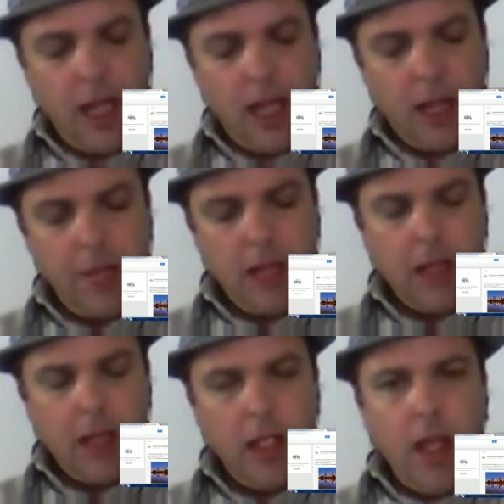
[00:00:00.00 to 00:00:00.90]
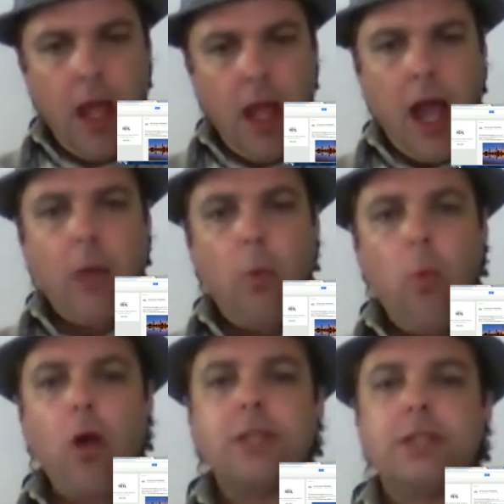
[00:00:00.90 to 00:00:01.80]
I want